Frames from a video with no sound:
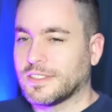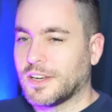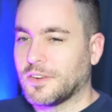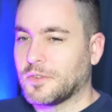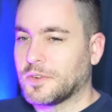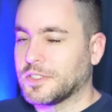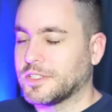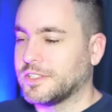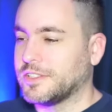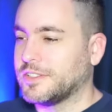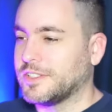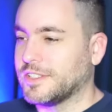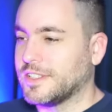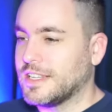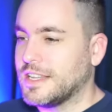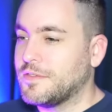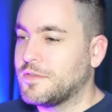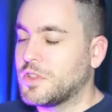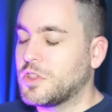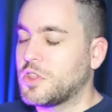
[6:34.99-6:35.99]
It really,
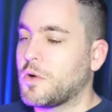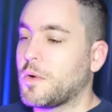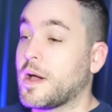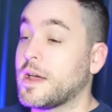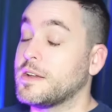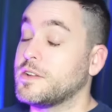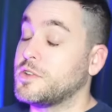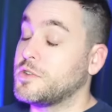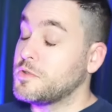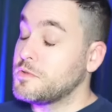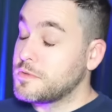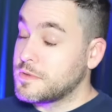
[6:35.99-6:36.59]
even though I do